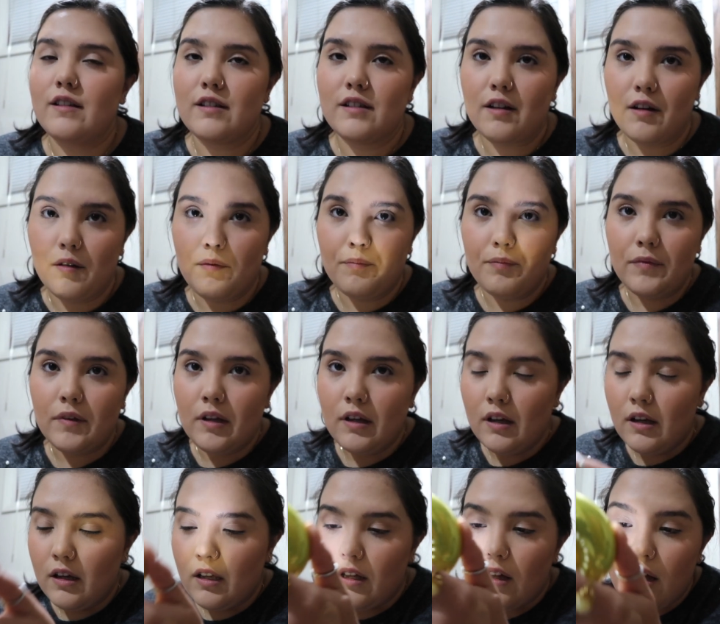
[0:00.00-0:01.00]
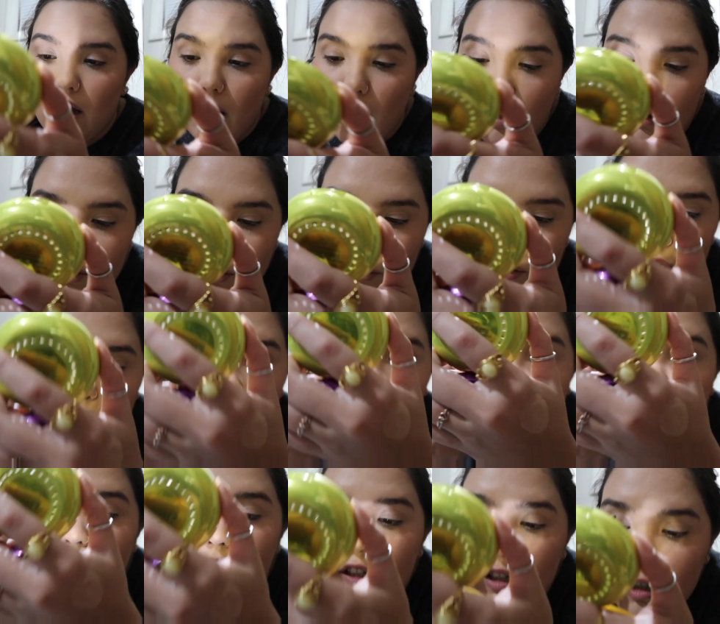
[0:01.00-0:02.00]
So I'll
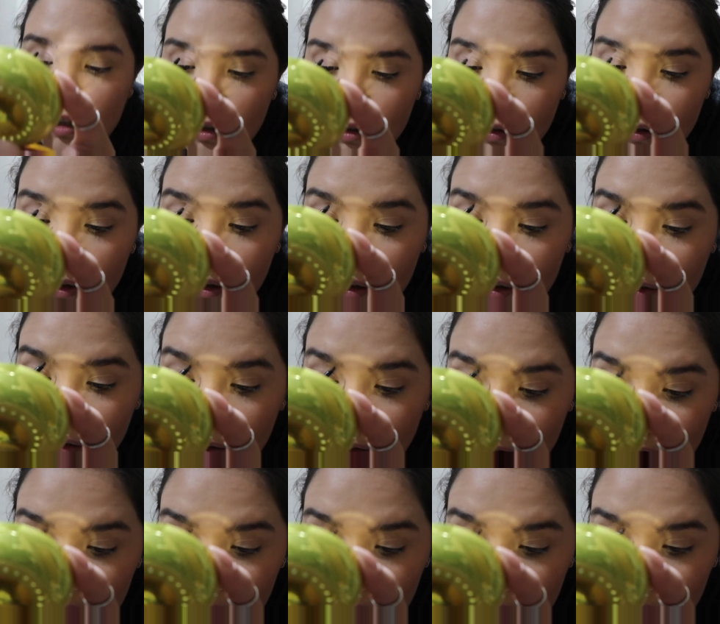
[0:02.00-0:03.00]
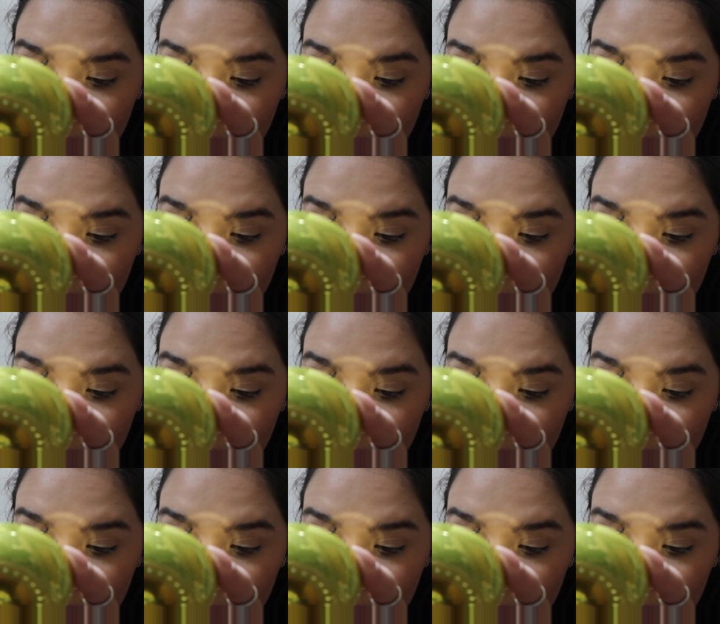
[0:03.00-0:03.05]
try to show you.